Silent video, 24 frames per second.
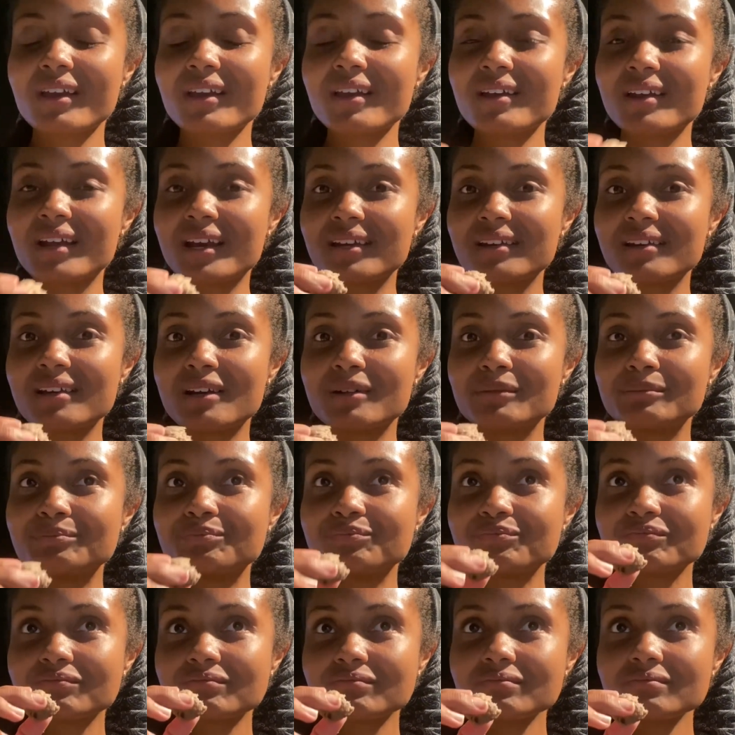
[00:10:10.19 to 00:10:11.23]
and I can't
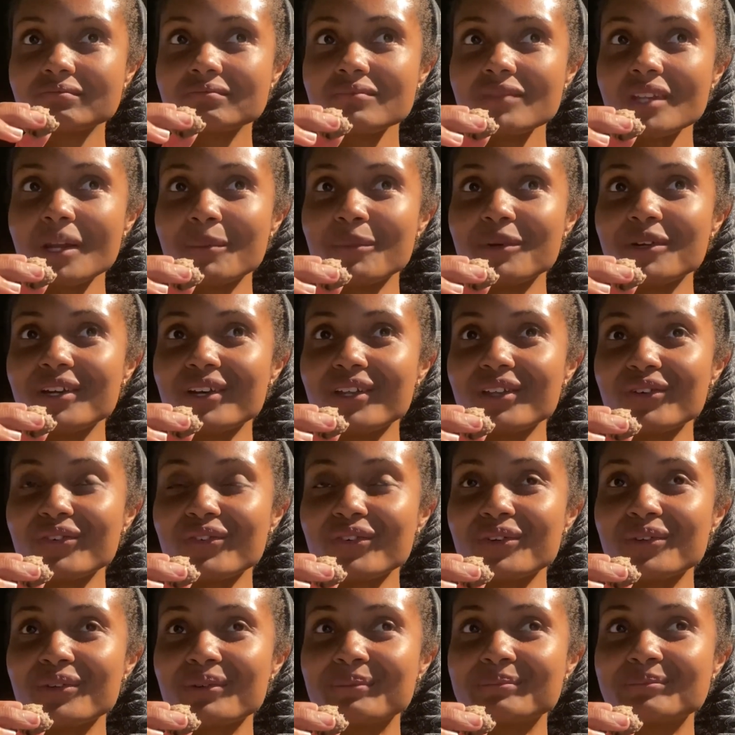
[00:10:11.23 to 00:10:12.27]
bring any other
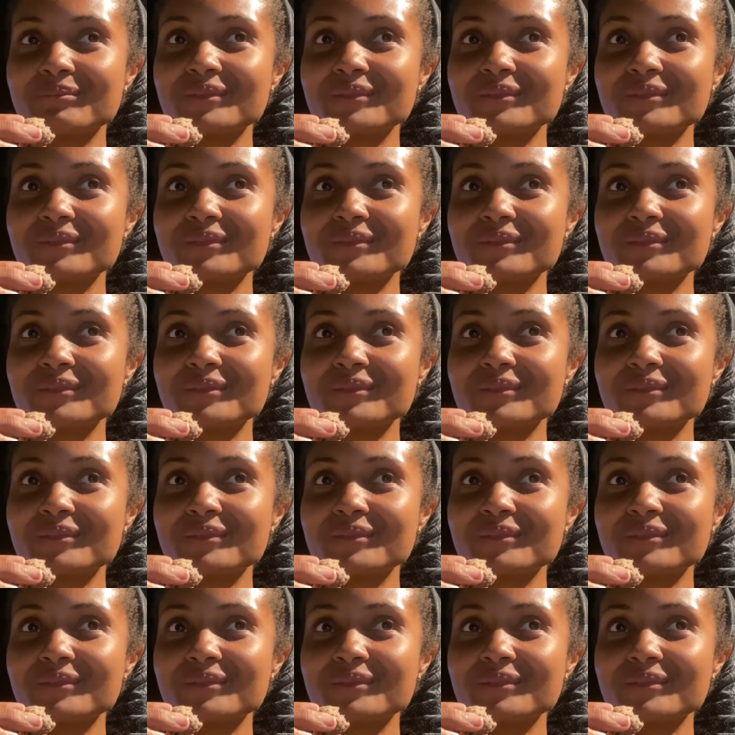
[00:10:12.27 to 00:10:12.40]
food.